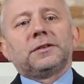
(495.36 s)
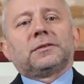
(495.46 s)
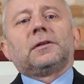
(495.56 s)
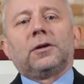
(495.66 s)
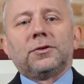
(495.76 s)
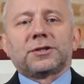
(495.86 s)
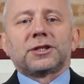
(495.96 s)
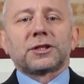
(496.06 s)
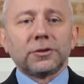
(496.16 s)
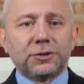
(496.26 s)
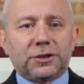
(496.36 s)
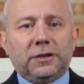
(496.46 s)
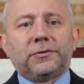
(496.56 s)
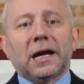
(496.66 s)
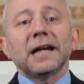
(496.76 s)
and loss is crucial
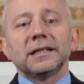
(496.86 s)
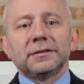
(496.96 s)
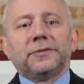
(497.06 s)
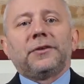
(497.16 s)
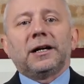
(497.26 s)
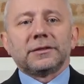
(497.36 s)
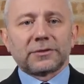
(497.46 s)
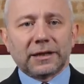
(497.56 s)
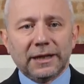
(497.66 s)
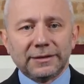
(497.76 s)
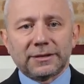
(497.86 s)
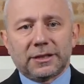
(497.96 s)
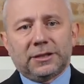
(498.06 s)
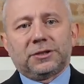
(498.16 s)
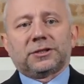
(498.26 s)
for identifying trends
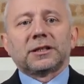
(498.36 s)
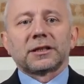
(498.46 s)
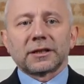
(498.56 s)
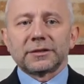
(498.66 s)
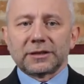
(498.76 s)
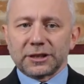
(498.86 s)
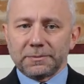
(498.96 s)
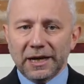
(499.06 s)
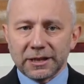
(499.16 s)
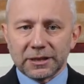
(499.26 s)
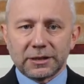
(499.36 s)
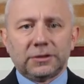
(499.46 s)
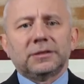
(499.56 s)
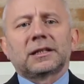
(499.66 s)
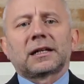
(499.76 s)
such as increasing expenses
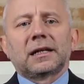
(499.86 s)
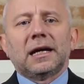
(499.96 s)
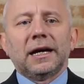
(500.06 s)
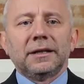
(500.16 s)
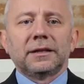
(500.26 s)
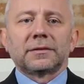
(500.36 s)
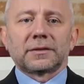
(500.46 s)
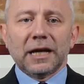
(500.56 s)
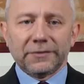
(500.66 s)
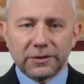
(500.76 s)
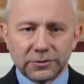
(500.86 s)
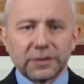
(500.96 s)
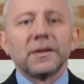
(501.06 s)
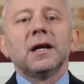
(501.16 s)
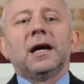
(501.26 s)
or declining revenues,
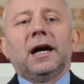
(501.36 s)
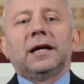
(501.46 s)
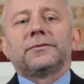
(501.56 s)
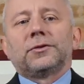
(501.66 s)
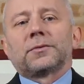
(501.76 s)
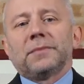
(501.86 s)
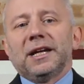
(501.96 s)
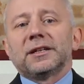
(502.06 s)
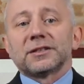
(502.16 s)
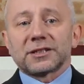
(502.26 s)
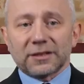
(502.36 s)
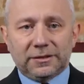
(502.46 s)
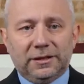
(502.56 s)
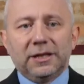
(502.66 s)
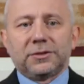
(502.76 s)
and for making
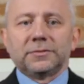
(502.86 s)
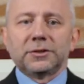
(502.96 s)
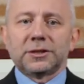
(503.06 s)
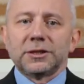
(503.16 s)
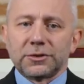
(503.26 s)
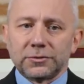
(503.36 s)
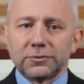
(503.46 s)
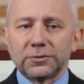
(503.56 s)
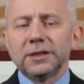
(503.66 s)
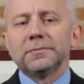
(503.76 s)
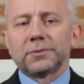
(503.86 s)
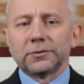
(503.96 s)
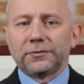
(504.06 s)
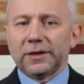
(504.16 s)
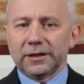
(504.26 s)
strategic decisions to
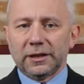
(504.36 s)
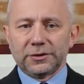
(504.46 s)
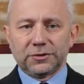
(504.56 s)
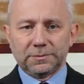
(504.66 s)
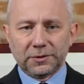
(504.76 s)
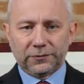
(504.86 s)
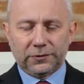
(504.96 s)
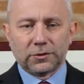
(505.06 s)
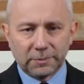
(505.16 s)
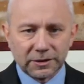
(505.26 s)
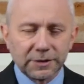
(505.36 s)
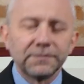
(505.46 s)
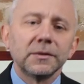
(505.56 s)
improve financial performance.